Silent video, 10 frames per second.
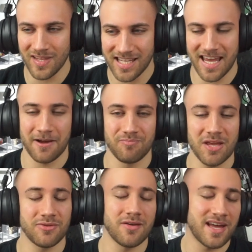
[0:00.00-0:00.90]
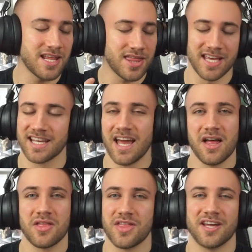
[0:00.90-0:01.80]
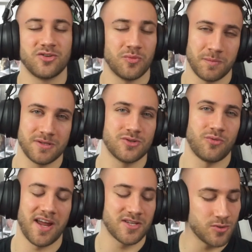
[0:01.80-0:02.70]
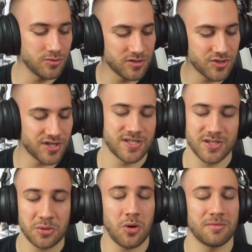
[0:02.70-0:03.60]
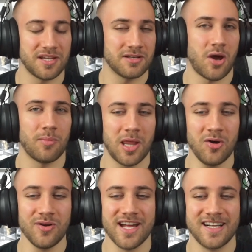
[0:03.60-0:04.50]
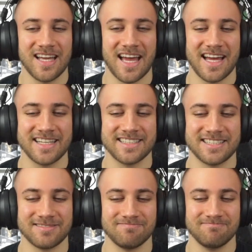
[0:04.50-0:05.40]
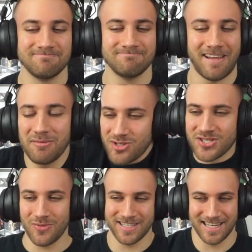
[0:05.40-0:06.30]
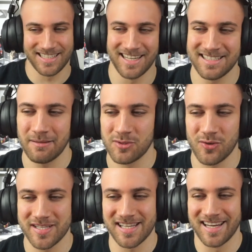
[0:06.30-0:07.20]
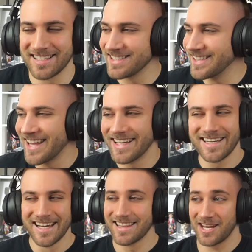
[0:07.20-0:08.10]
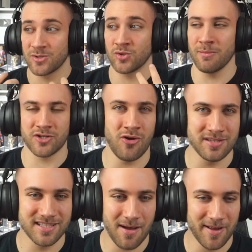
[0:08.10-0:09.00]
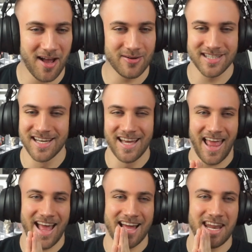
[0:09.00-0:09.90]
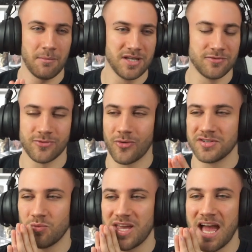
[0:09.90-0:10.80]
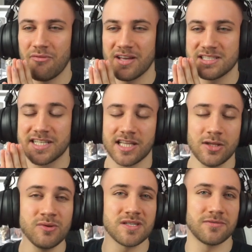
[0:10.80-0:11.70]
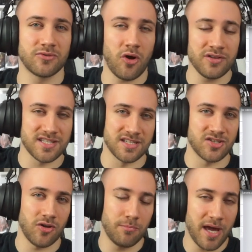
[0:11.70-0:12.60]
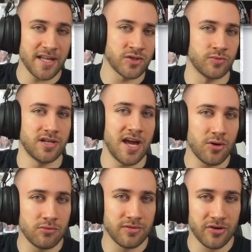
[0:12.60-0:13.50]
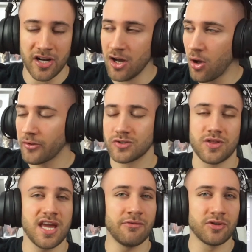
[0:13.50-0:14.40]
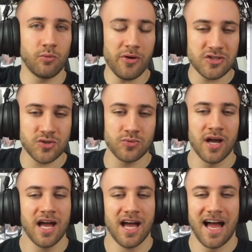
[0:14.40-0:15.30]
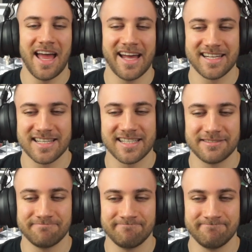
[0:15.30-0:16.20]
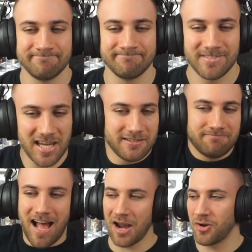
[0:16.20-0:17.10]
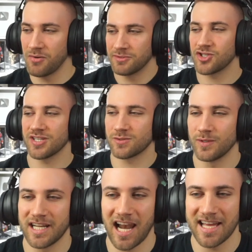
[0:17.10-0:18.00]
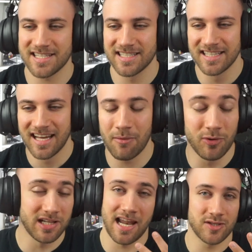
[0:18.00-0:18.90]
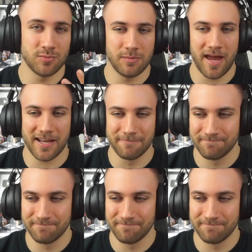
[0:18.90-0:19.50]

yeah, if you have anything that you want me to react to, just comment it down below. And I'm just so excited, guys. I'm so excited that there's so much content coming out, and I'm here for it. We have exclusive content on Patreon. Head over onto there if you want to. And yeah, I don't know. It's just really glad. I'm really glad to be back.